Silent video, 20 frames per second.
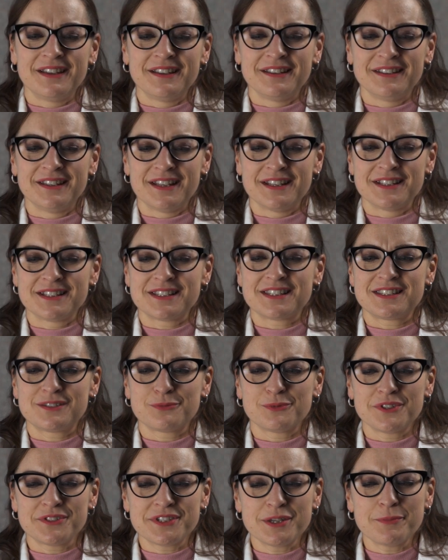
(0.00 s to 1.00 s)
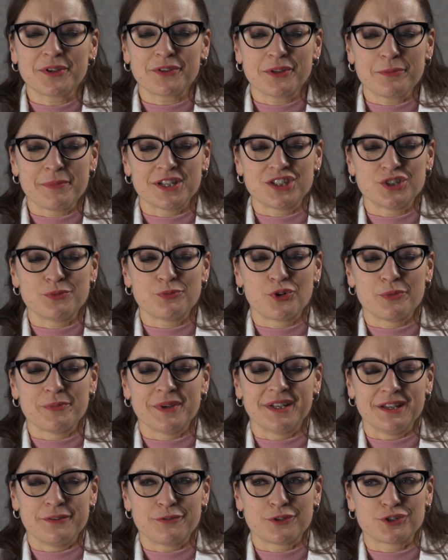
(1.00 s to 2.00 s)
and we'll typically budget more
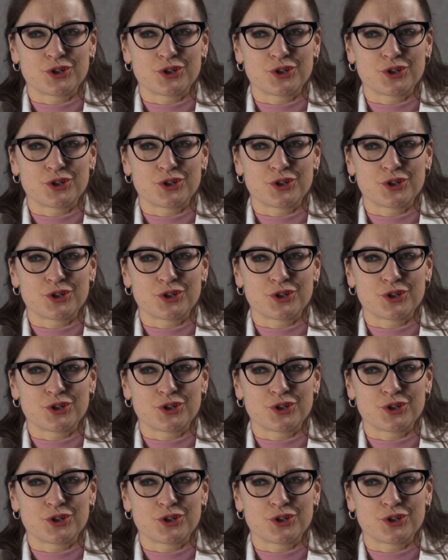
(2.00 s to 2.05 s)
money for